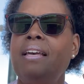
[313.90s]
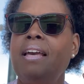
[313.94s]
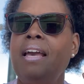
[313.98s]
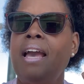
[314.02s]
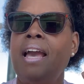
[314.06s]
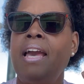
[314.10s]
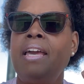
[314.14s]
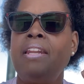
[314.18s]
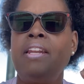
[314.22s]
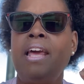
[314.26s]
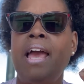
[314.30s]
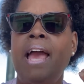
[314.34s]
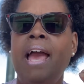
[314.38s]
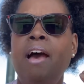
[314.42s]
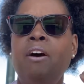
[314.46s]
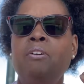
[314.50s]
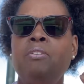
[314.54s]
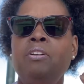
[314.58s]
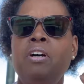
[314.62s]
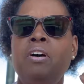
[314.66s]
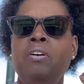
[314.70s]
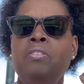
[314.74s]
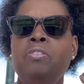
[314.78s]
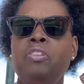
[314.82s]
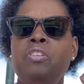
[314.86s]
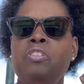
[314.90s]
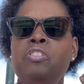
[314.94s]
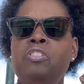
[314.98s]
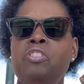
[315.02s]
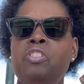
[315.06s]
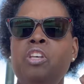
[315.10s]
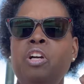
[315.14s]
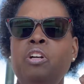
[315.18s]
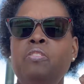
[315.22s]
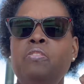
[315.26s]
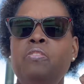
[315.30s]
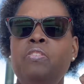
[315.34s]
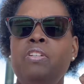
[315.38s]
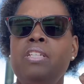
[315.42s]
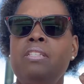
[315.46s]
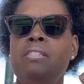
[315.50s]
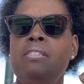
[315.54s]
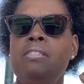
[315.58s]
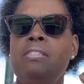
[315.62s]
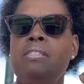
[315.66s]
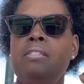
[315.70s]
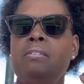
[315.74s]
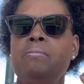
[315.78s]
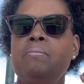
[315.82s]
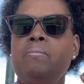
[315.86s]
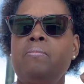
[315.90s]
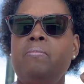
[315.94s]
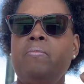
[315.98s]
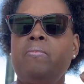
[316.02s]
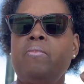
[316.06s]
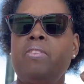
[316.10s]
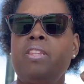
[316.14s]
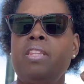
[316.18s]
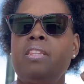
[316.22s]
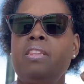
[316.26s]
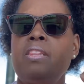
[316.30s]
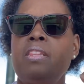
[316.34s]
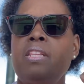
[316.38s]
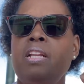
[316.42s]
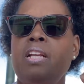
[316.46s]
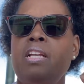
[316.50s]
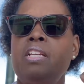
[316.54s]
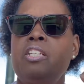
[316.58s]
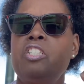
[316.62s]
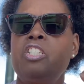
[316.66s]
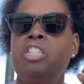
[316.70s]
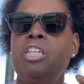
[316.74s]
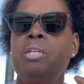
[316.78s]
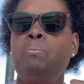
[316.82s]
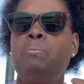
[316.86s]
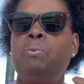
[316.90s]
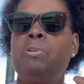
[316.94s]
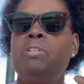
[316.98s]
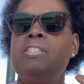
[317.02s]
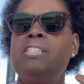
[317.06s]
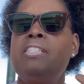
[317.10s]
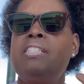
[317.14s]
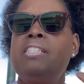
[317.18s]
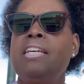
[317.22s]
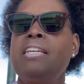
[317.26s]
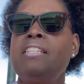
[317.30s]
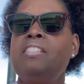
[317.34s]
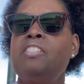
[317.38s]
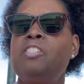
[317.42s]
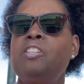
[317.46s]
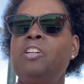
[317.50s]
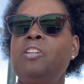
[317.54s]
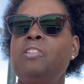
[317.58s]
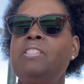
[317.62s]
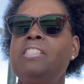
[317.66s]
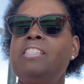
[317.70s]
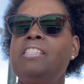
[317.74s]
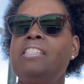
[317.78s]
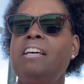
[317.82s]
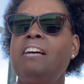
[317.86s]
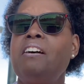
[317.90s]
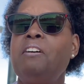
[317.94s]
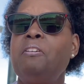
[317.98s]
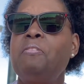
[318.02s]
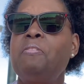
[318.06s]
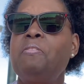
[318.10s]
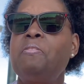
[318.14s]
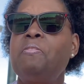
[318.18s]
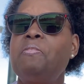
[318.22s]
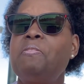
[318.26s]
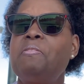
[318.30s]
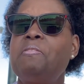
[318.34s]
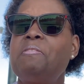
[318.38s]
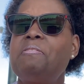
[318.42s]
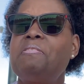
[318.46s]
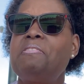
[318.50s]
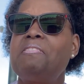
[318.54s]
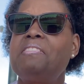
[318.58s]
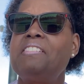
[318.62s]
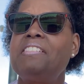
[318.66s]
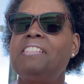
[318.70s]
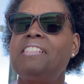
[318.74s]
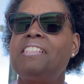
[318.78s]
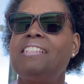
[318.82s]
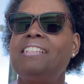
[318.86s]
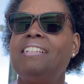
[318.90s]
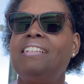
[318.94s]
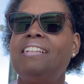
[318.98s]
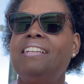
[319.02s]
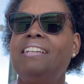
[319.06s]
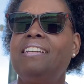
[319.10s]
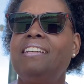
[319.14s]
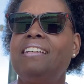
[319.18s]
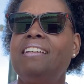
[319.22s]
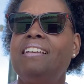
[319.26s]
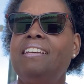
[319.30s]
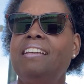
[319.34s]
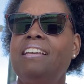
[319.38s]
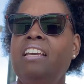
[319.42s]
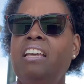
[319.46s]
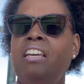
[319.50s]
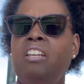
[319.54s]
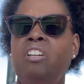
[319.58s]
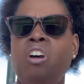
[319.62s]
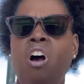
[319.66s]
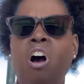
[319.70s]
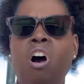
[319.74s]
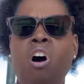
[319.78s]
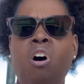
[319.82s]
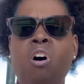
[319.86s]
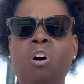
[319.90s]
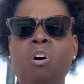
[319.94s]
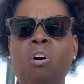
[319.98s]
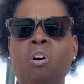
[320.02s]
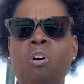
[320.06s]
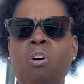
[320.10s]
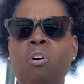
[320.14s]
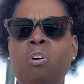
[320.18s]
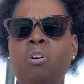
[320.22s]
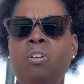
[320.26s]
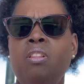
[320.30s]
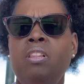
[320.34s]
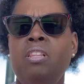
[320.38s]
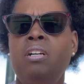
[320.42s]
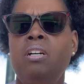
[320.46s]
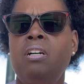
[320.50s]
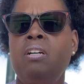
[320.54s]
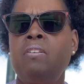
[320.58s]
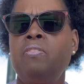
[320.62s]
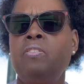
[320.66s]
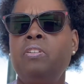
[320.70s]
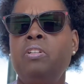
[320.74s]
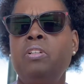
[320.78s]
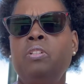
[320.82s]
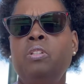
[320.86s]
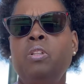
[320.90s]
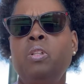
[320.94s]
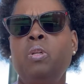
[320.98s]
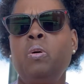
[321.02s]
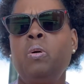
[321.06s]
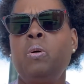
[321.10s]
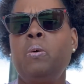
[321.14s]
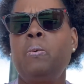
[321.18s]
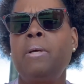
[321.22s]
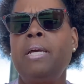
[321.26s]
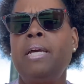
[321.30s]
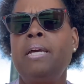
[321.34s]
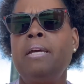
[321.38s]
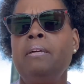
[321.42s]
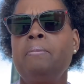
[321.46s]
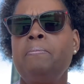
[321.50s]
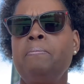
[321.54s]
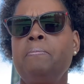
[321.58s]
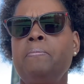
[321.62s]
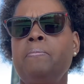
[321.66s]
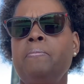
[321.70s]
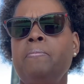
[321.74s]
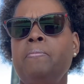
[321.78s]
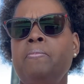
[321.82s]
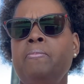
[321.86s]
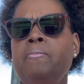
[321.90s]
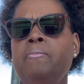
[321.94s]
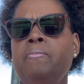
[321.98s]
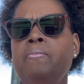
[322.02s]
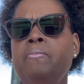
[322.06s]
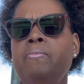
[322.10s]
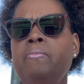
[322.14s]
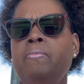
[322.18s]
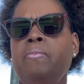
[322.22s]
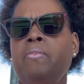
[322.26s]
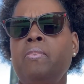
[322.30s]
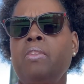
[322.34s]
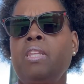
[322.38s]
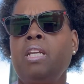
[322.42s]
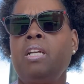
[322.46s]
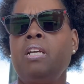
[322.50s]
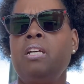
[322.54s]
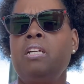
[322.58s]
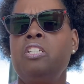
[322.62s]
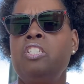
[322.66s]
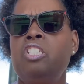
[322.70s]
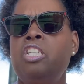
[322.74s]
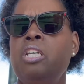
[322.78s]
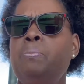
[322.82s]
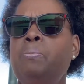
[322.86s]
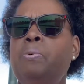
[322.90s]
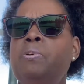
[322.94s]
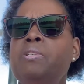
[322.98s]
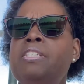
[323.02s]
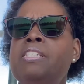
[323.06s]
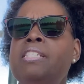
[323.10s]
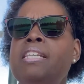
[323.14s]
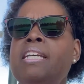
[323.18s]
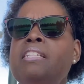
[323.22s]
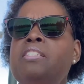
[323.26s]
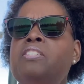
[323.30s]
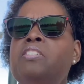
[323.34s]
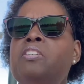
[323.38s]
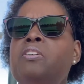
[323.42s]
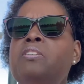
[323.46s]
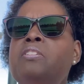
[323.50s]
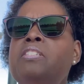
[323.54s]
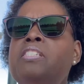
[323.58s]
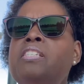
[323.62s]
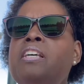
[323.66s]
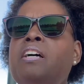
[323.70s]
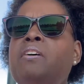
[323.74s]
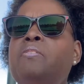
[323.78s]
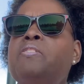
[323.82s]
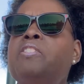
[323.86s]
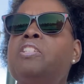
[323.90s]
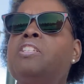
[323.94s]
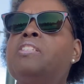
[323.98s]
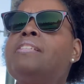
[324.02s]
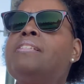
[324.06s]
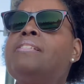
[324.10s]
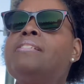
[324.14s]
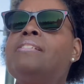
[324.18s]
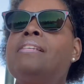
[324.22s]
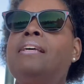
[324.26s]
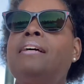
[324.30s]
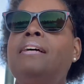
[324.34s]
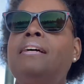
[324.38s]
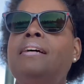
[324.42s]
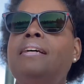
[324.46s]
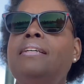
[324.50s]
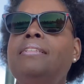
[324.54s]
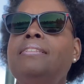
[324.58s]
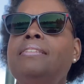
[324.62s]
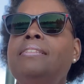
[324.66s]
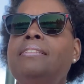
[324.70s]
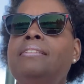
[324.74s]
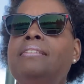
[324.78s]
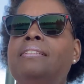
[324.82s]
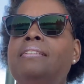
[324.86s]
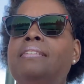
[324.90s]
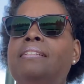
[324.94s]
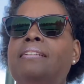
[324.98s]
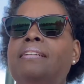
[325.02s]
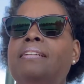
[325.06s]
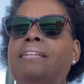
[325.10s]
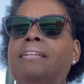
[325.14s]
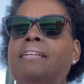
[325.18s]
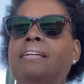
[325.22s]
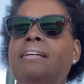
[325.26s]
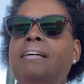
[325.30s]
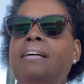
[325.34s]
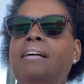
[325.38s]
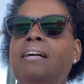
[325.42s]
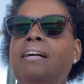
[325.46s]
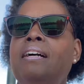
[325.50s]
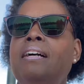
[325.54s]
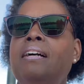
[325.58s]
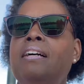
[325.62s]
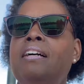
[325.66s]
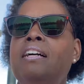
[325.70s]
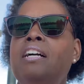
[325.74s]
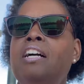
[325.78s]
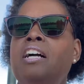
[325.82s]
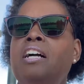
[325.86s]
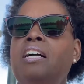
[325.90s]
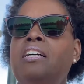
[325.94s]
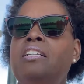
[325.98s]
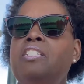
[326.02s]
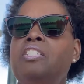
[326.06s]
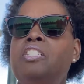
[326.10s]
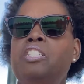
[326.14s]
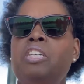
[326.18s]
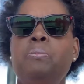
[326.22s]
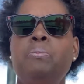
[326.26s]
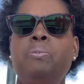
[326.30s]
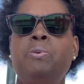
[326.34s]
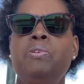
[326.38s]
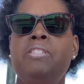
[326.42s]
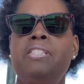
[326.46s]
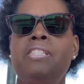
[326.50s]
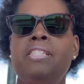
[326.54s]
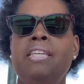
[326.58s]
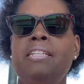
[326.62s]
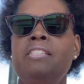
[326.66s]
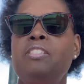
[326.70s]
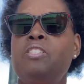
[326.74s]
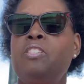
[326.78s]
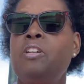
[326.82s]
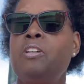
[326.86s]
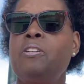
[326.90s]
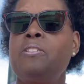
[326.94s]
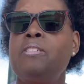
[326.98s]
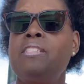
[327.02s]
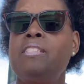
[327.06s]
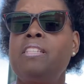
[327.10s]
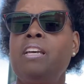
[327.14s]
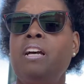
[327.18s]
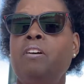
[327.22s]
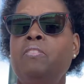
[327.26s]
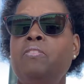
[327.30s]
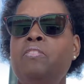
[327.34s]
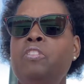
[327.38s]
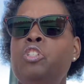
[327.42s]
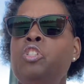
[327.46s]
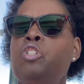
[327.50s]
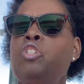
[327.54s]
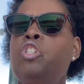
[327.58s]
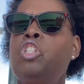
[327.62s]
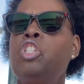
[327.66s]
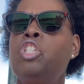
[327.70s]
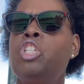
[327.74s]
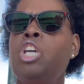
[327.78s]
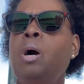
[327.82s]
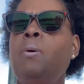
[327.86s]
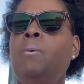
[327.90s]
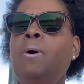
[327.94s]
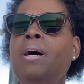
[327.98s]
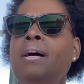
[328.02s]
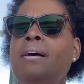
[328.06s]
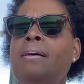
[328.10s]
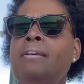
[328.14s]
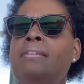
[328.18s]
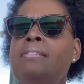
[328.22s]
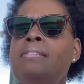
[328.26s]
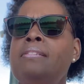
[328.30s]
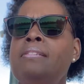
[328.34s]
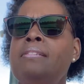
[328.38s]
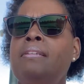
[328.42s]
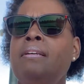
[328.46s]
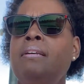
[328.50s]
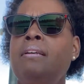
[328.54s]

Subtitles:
And out on the surface, She presents herself in all of her glory. She presents herself to the sun. She presents herself to show us